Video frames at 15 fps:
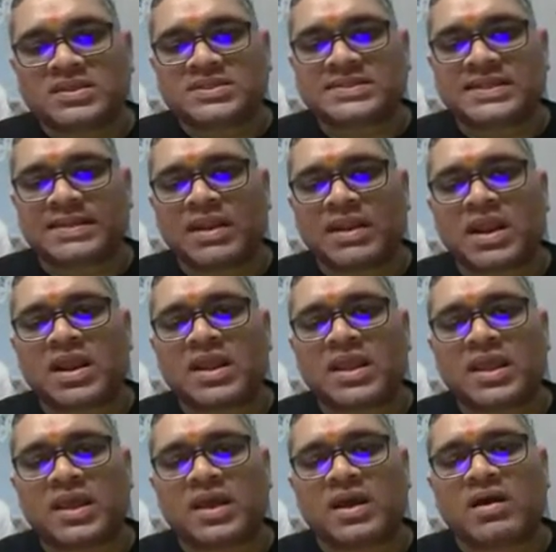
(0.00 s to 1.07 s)

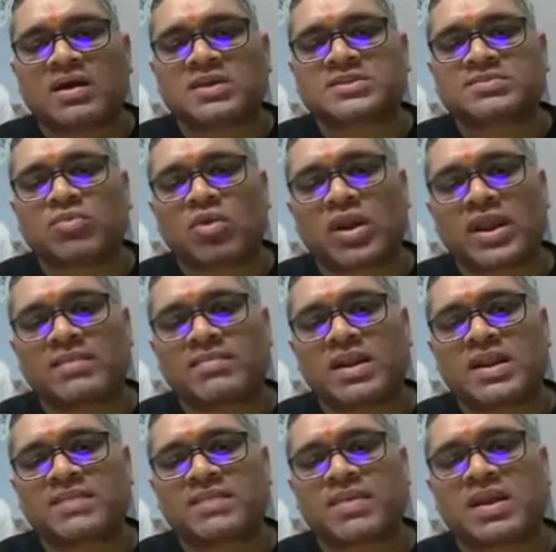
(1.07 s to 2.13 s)
Similarly, smoldering
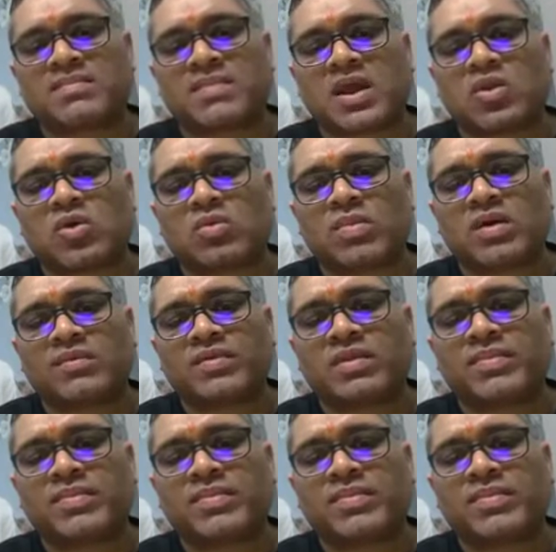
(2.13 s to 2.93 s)
multiple myeloma